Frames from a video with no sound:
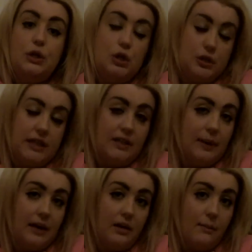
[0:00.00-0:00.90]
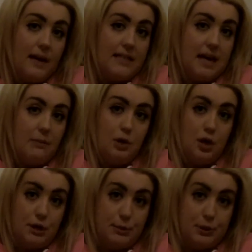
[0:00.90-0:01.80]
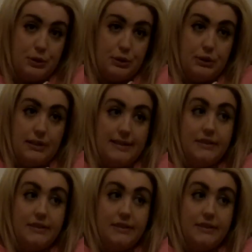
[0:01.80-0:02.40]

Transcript: looking back on my time in hospital